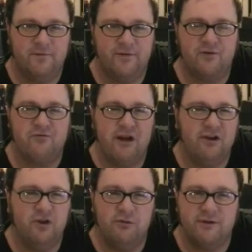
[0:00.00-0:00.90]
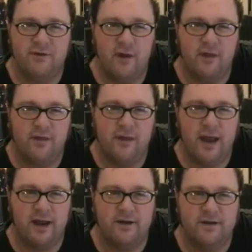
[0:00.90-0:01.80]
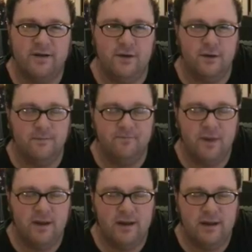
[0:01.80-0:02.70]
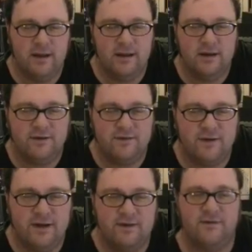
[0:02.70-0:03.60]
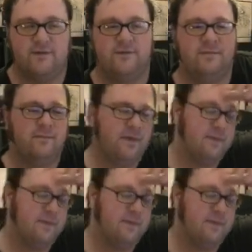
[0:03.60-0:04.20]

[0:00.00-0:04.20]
strenuous thing to do. There's